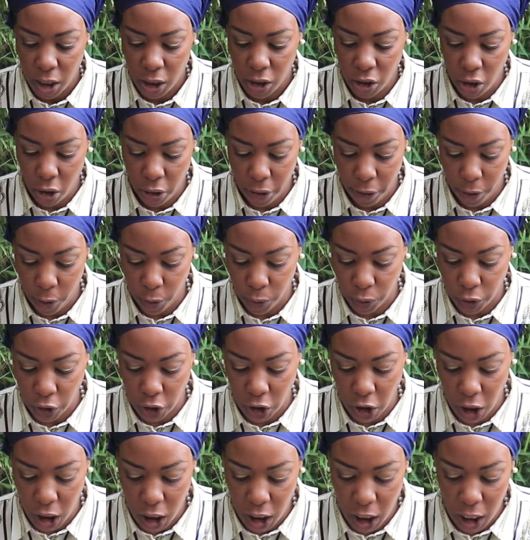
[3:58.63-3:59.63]

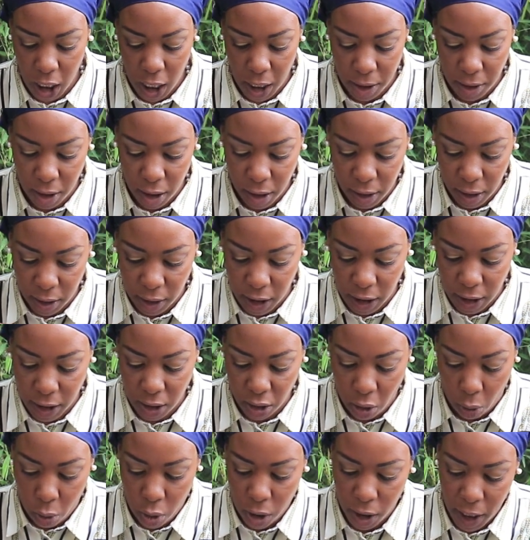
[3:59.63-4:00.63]

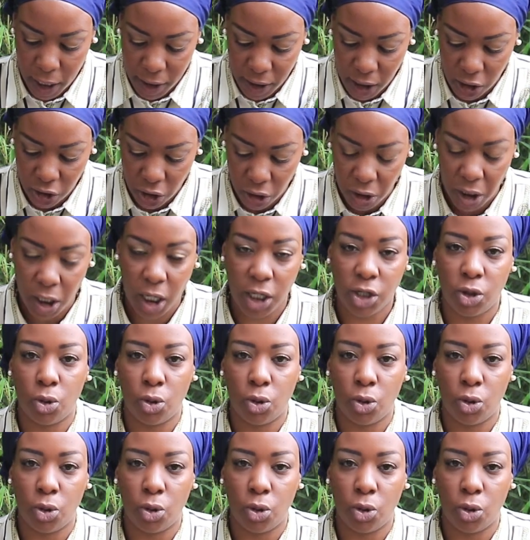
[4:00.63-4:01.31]
this organization that I